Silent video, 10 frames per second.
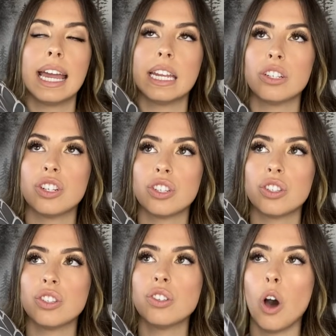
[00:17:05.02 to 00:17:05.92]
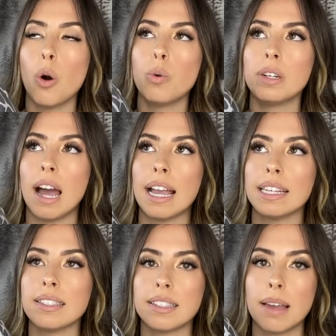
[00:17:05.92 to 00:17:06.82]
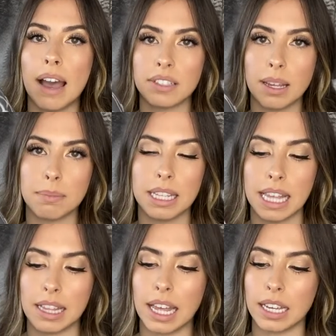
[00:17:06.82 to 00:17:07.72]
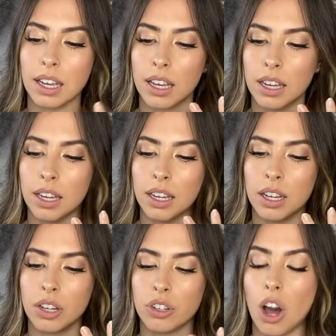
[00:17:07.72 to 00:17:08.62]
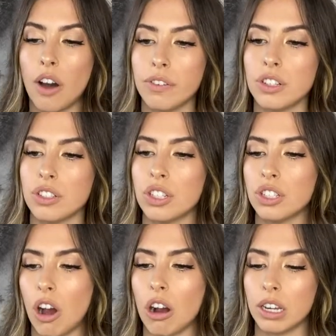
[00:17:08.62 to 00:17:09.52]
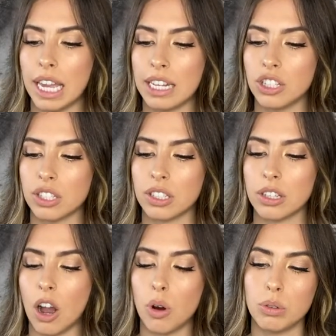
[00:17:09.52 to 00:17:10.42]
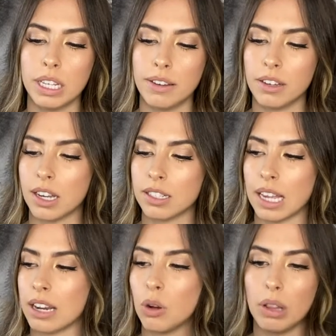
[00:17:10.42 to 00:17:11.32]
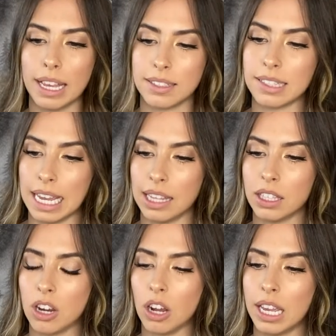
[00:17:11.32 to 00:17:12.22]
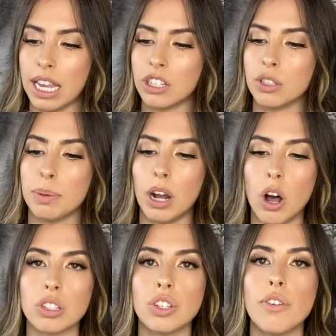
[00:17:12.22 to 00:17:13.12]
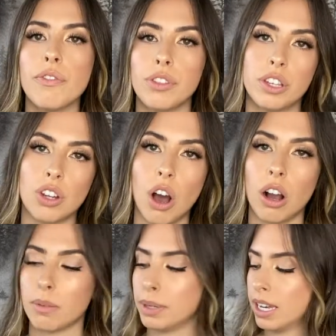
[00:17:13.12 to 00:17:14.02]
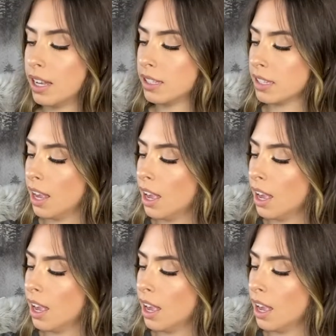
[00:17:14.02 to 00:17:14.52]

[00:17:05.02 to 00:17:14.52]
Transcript: it is just so nice to have something that like covers the dog cages, not only because I don't like seeing the dog cages, but also for the dog, because